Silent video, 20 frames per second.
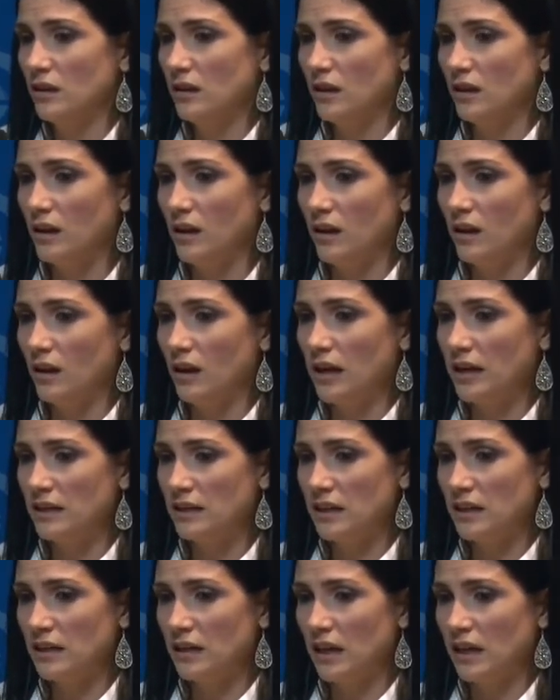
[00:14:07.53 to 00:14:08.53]

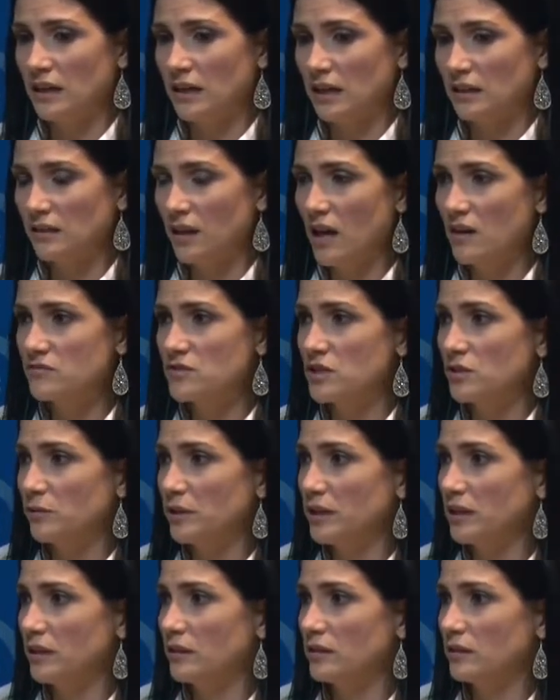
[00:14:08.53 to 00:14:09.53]
And I love
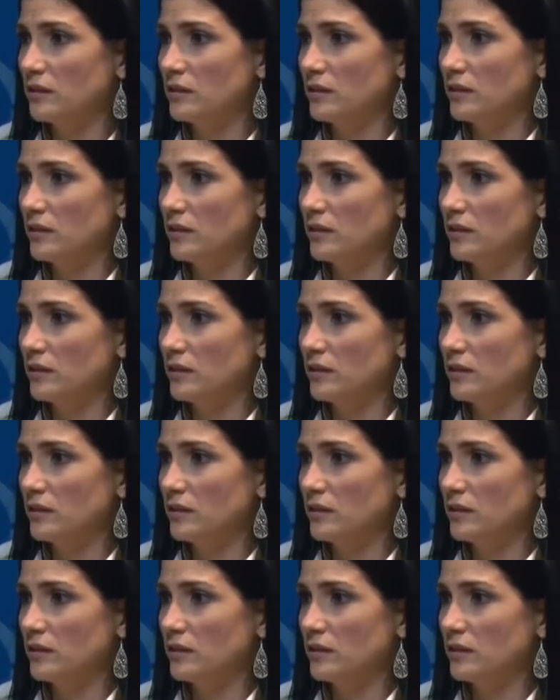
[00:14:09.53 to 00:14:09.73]
doing it.